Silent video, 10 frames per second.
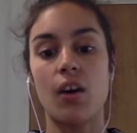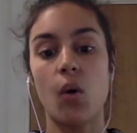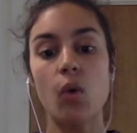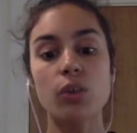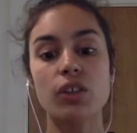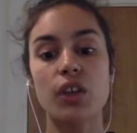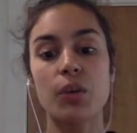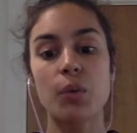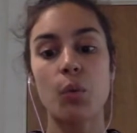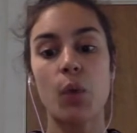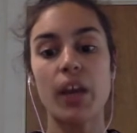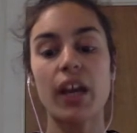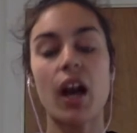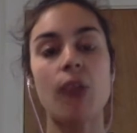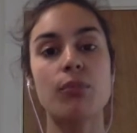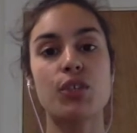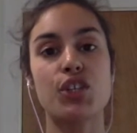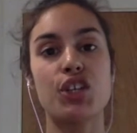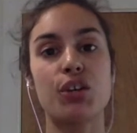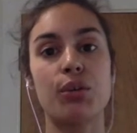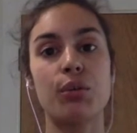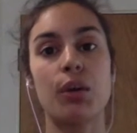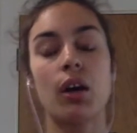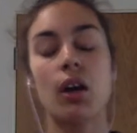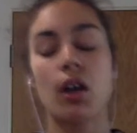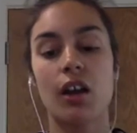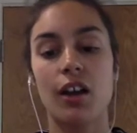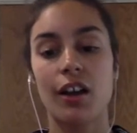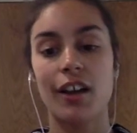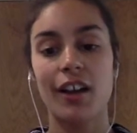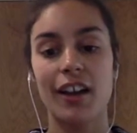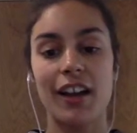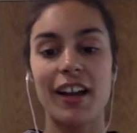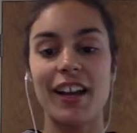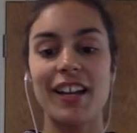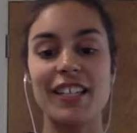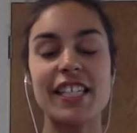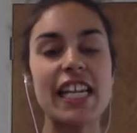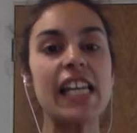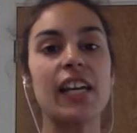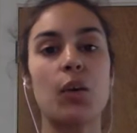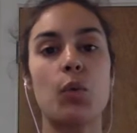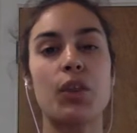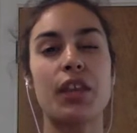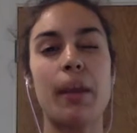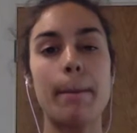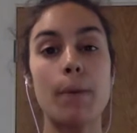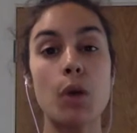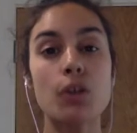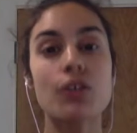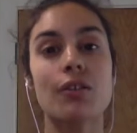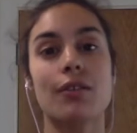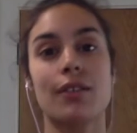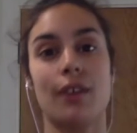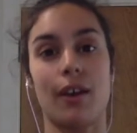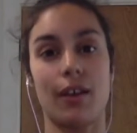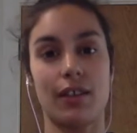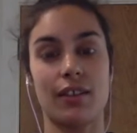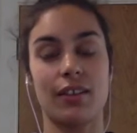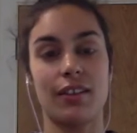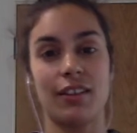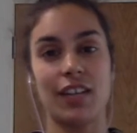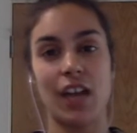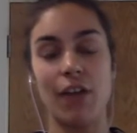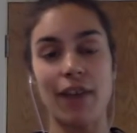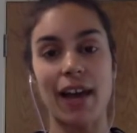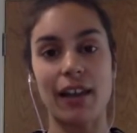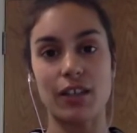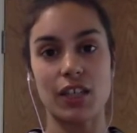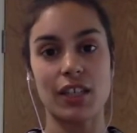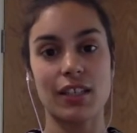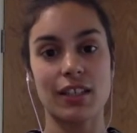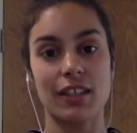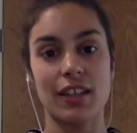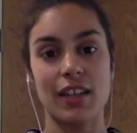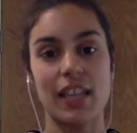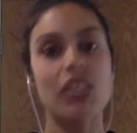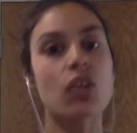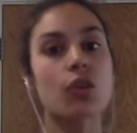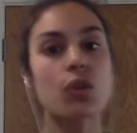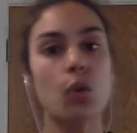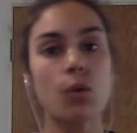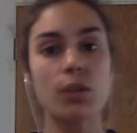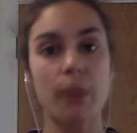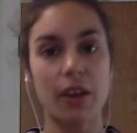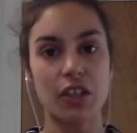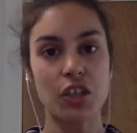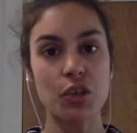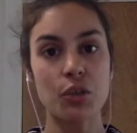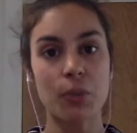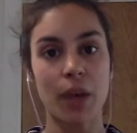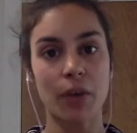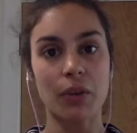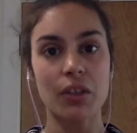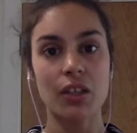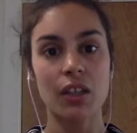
Also, when it comes to dealing with the emotional side of allergies, it's not talked about a huge amount,